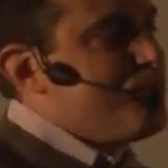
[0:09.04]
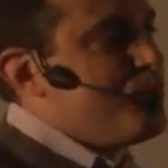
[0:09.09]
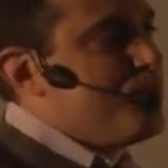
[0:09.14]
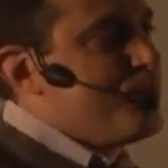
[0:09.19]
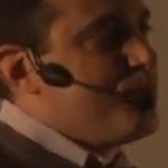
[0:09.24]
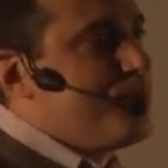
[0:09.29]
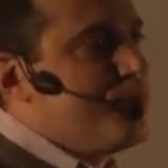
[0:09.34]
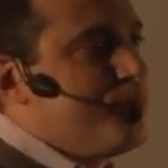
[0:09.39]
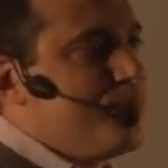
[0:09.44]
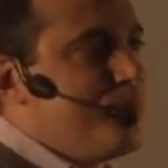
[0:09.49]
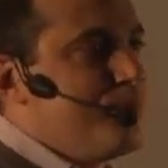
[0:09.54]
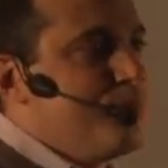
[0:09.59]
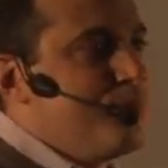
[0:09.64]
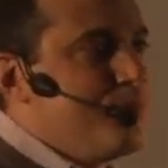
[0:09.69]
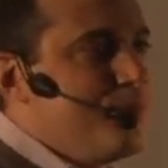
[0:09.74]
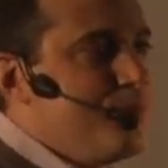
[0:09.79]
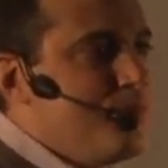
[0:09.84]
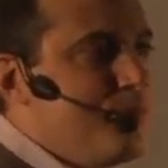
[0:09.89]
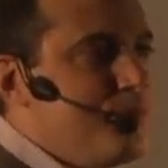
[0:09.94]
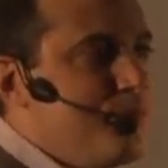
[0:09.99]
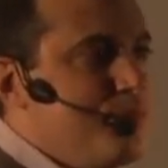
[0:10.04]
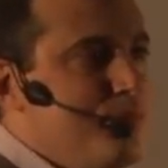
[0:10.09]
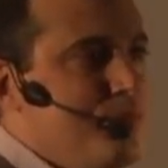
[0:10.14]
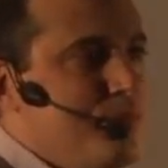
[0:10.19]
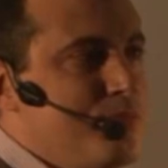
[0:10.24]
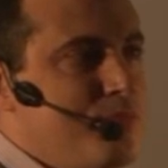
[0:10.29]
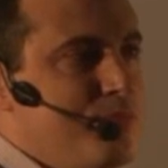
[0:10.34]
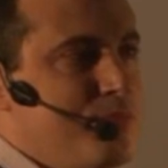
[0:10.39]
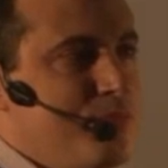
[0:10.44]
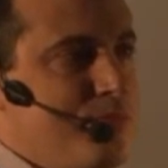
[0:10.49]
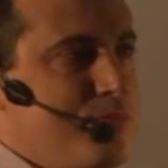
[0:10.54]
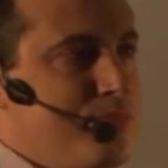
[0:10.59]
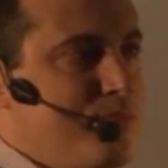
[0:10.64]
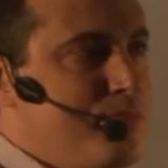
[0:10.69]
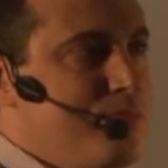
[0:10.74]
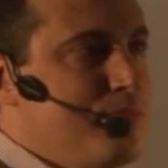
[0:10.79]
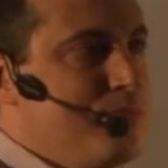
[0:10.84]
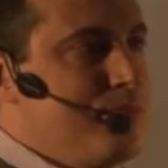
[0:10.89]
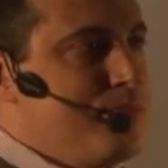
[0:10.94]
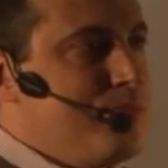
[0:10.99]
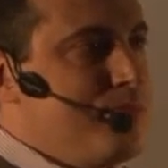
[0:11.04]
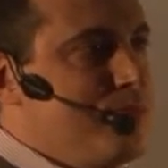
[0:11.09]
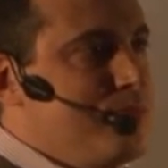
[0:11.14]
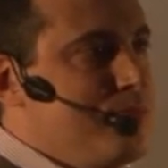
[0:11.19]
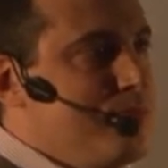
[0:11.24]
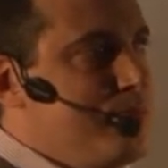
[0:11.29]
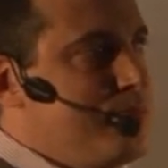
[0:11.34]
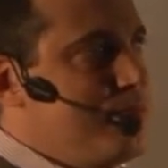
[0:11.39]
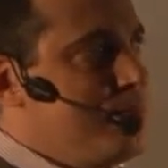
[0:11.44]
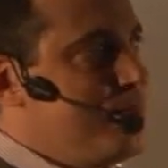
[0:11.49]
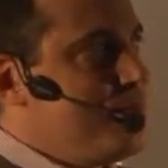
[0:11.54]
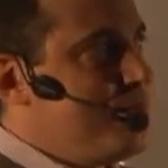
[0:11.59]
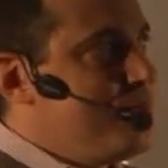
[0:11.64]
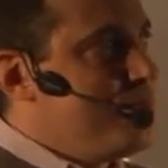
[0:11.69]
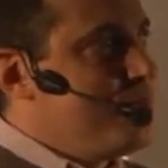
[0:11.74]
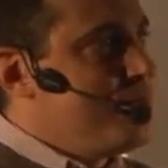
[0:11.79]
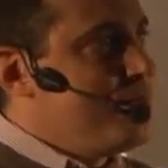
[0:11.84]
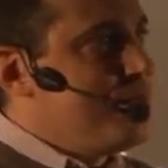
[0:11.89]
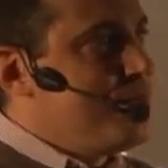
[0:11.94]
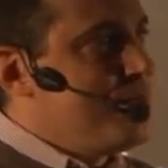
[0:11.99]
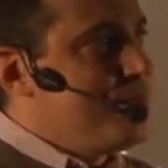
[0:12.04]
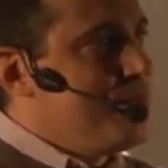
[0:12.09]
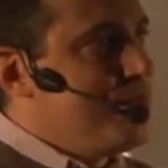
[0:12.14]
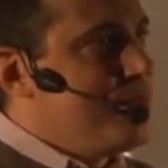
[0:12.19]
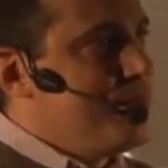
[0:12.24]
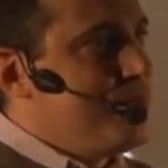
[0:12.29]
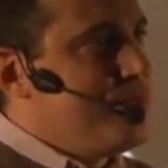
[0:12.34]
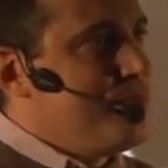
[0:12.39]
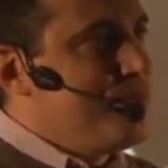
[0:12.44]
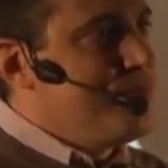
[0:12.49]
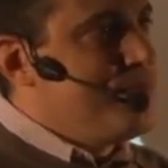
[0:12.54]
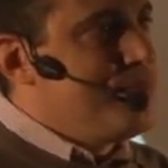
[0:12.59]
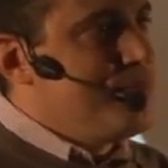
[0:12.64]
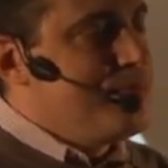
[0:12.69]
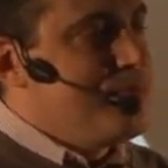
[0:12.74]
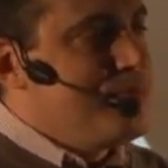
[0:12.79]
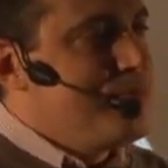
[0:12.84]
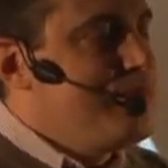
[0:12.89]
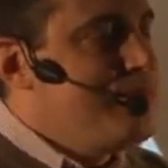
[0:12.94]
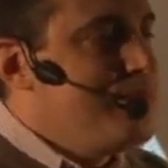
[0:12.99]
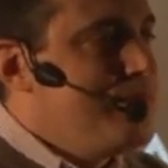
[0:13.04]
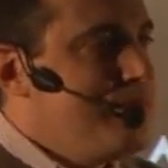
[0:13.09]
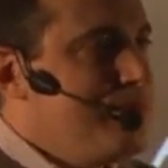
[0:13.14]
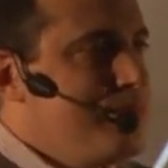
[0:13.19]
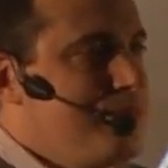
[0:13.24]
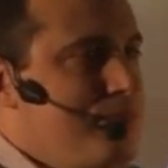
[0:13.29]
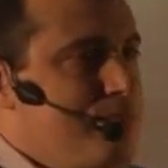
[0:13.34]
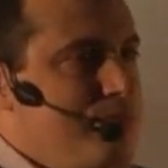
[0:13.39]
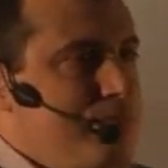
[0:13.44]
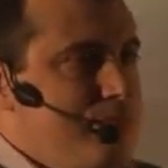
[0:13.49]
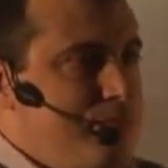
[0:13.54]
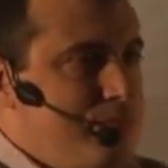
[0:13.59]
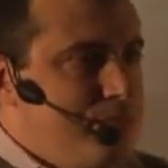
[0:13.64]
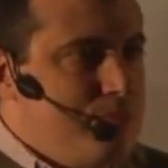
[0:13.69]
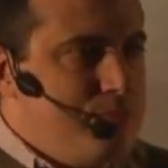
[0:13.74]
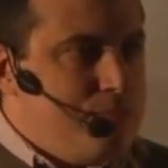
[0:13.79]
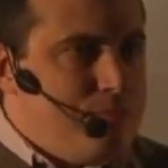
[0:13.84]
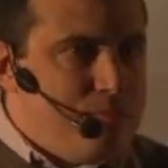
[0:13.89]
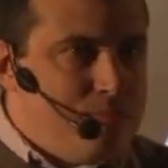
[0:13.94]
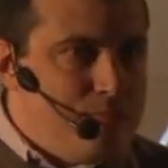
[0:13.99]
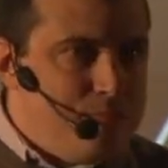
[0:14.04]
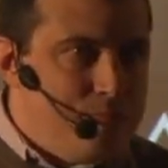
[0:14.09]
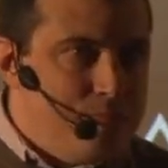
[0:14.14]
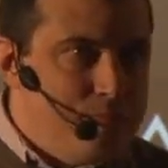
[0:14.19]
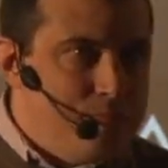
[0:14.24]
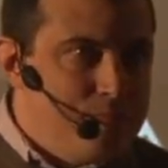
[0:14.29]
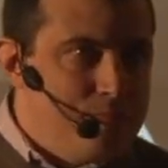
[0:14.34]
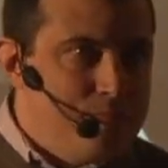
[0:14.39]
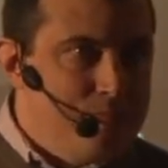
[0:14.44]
change going to happen? Will uh, nation states be there? Something like